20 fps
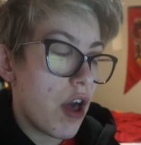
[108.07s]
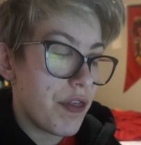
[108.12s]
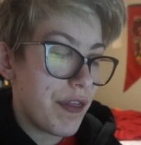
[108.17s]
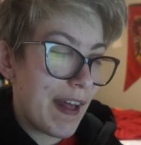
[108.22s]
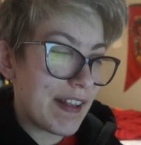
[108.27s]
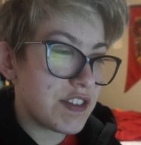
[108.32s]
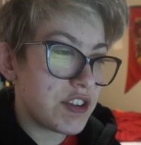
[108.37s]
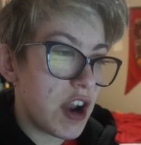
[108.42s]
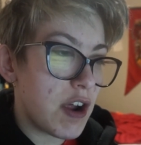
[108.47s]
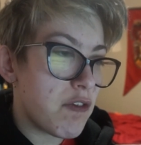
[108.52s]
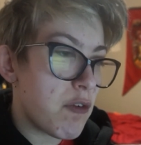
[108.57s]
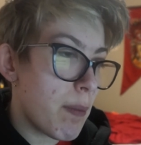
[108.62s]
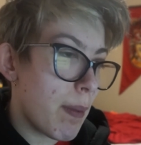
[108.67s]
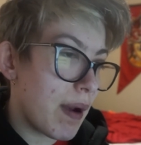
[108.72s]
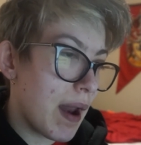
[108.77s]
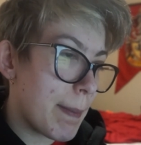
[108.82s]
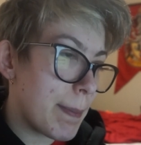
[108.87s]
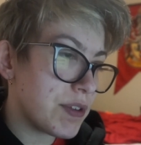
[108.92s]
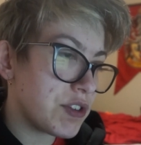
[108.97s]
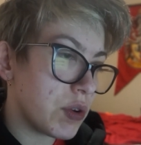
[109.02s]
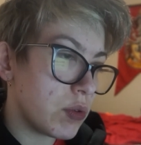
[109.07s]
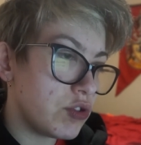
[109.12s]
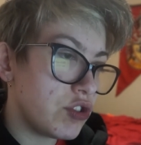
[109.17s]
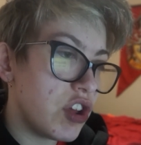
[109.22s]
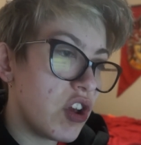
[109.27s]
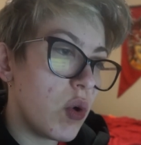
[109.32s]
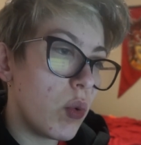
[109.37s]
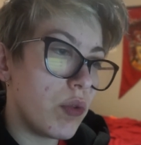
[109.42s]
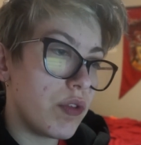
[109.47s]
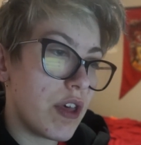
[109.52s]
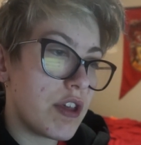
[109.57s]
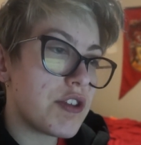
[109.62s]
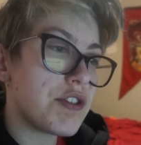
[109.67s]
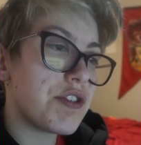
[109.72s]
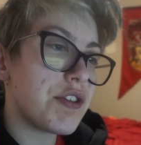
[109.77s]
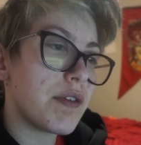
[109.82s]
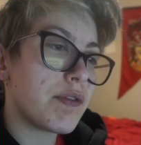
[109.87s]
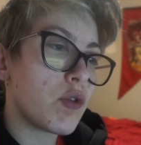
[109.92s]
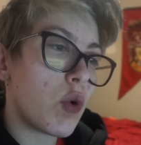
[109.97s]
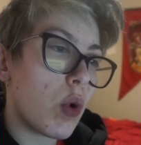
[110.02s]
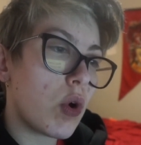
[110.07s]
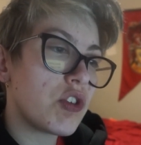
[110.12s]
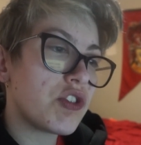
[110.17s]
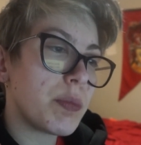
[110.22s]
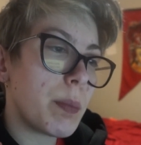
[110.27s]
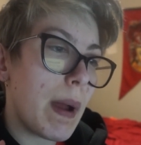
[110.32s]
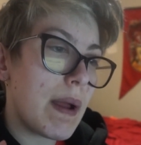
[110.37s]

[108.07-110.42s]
that's enough about episode 2. This is, of course,